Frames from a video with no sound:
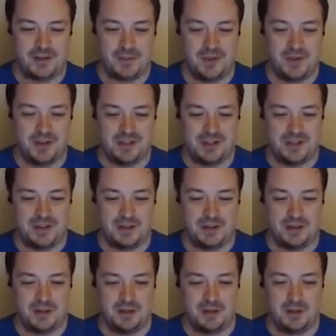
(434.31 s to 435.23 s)
But
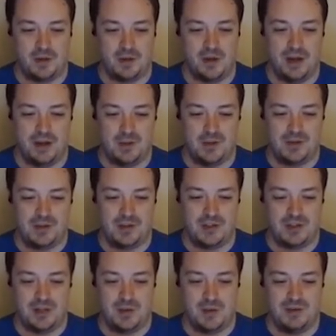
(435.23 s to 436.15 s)
Cole Hamels,
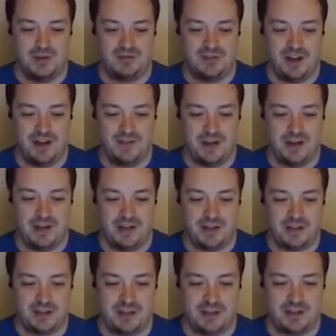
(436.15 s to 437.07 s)
he went 5
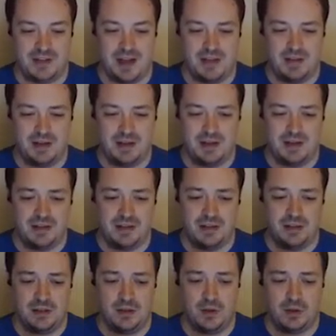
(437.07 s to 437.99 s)
innings. The stat line
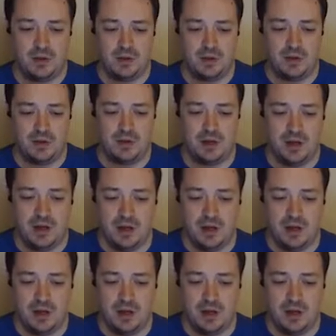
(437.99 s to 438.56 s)
doesn't look good.